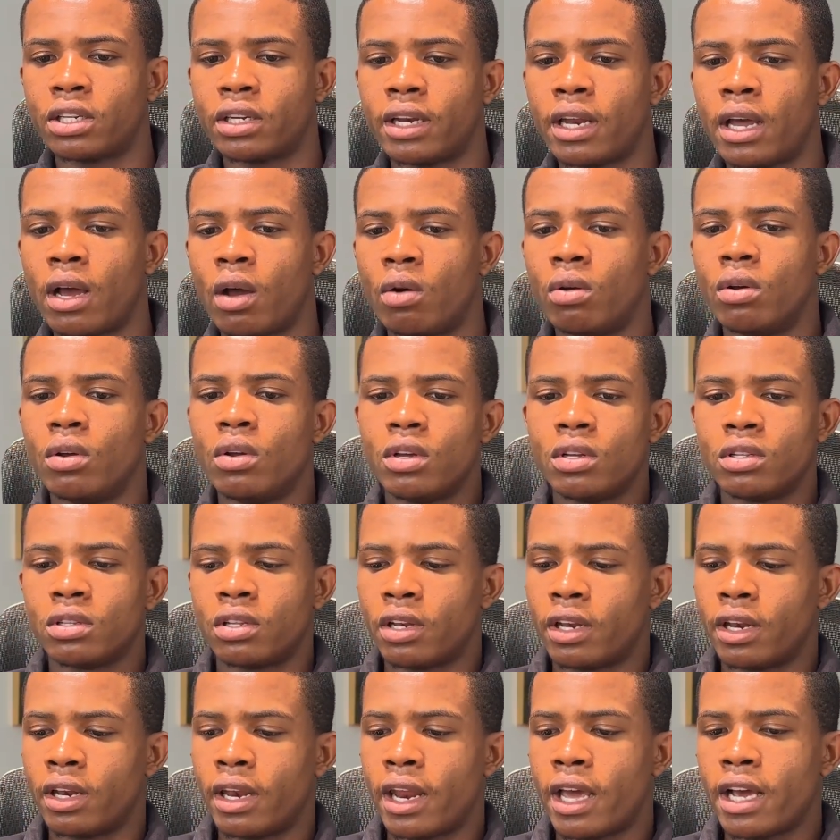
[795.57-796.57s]
Now, the
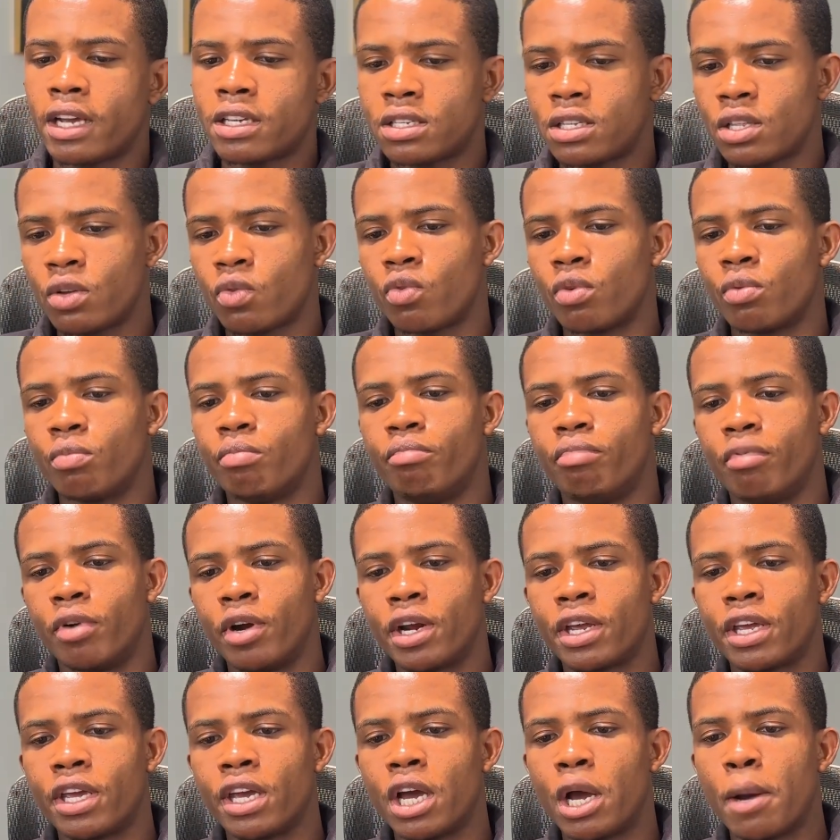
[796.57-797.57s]
next thing we'll break
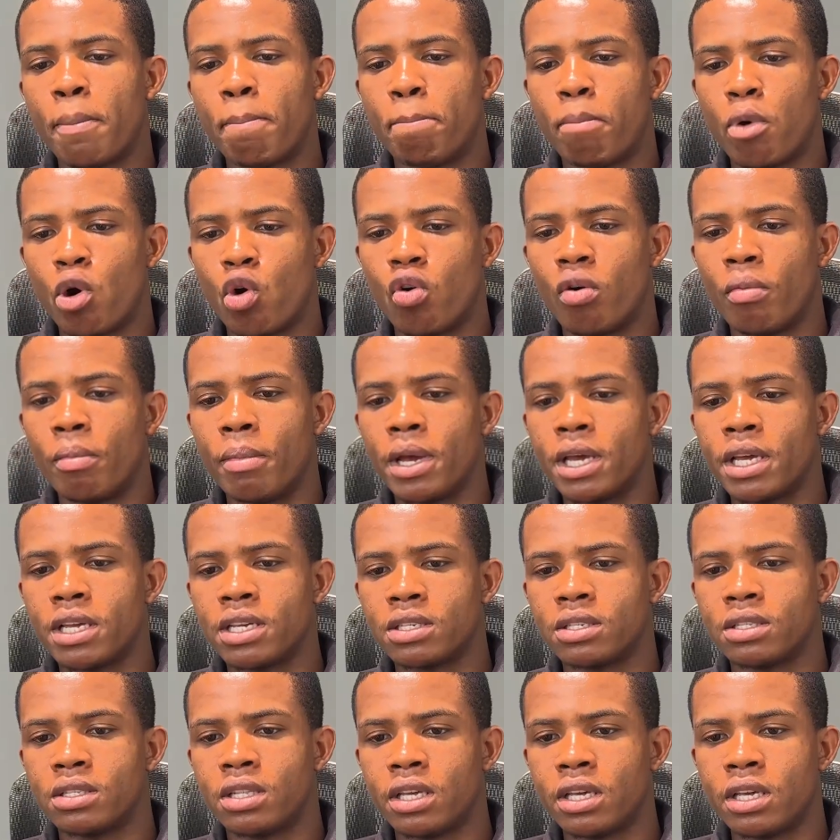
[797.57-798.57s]
here, boom,
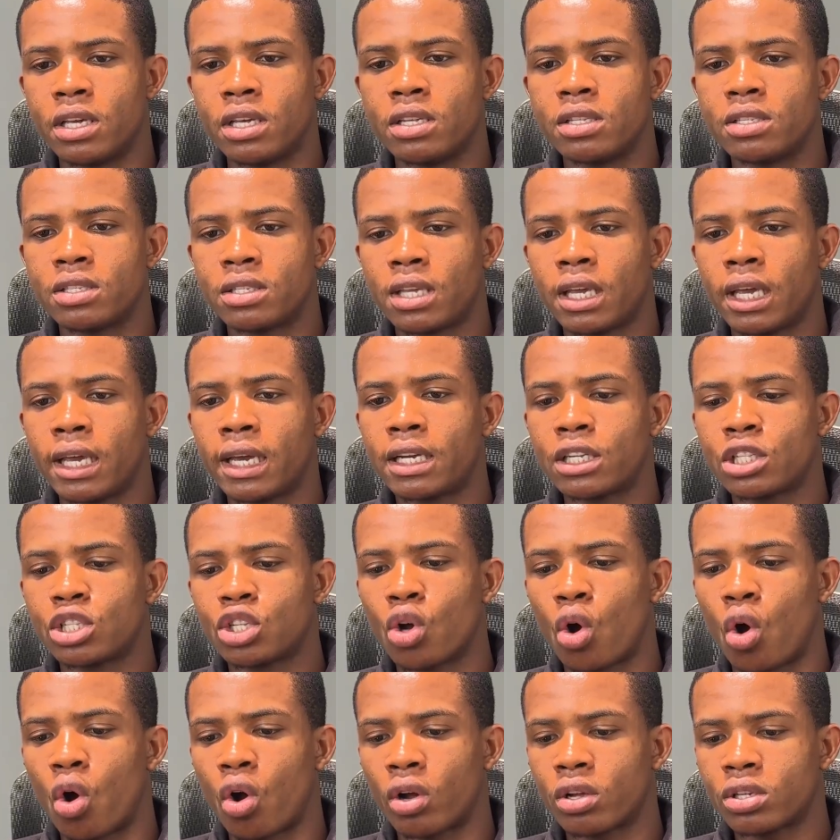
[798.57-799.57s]
is the TikTok.